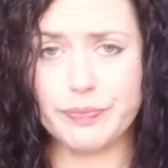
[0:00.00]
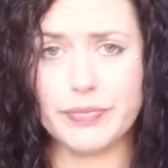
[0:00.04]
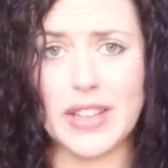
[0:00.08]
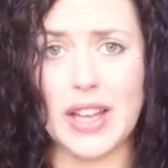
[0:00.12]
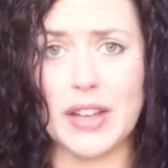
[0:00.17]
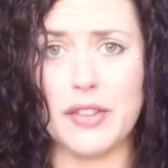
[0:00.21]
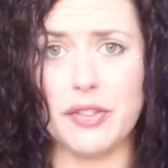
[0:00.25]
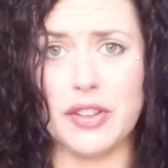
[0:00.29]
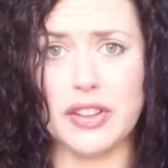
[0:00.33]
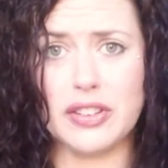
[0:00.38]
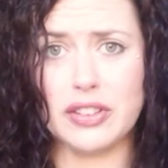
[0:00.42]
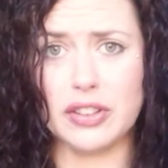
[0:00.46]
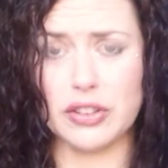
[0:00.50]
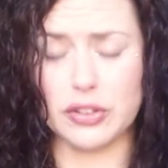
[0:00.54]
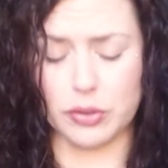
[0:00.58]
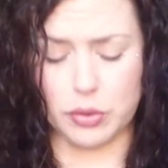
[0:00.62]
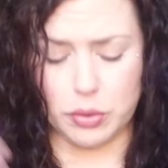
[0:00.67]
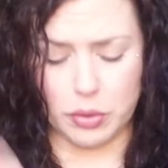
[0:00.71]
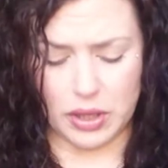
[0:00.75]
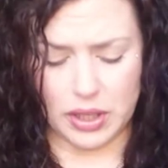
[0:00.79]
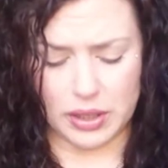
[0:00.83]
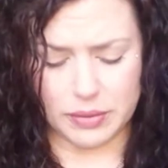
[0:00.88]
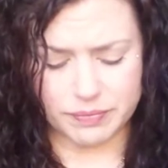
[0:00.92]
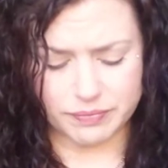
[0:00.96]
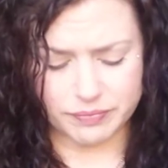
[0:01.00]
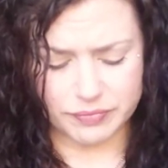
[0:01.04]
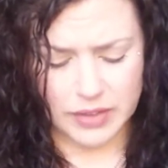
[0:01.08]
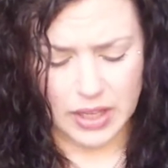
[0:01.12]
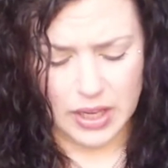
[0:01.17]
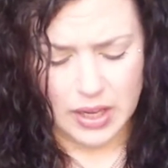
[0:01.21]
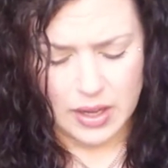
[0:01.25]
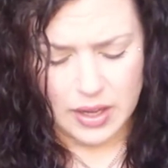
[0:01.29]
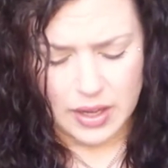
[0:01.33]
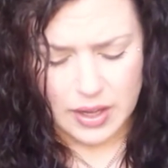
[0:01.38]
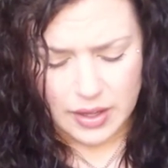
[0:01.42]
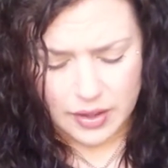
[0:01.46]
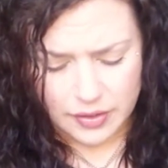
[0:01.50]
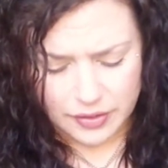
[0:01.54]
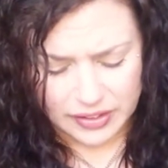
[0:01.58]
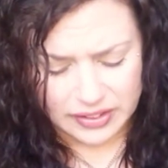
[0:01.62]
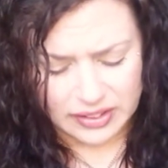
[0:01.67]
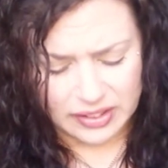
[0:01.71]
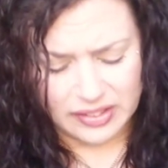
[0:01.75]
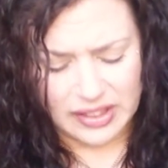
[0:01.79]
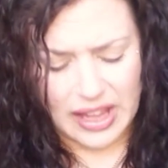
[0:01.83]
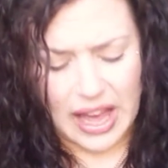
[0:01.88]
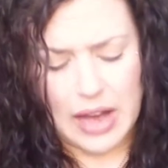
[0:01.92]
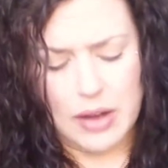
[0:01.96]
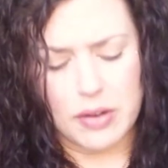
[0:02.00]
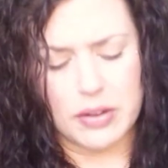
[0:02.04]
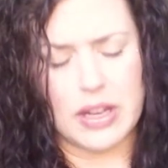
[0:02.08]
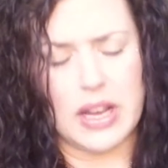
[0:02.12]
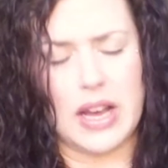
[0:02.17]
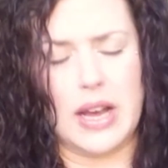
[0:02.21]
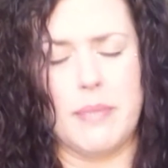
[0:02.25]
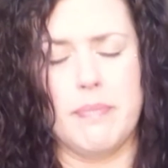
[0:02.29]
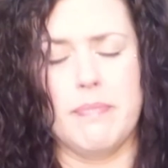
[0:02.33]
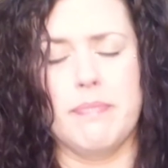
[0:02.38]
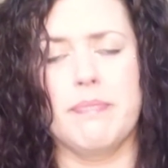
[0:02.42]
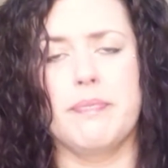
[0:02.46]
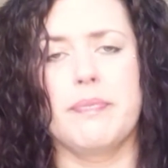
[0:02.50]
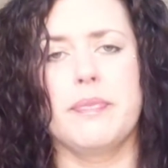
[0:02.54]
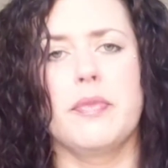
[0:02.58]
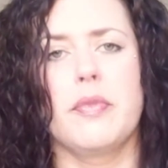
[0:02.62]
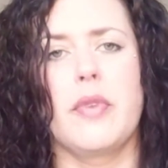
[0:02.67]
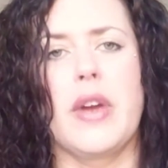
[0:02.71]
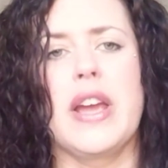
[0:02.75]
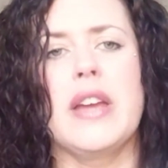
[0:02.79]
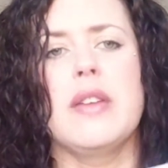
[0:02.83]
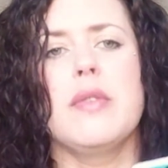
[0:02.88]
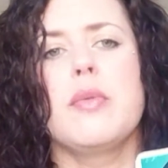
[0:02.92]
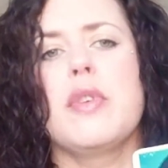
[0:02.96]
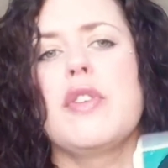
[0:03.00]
This is cool. This is the outcome, right?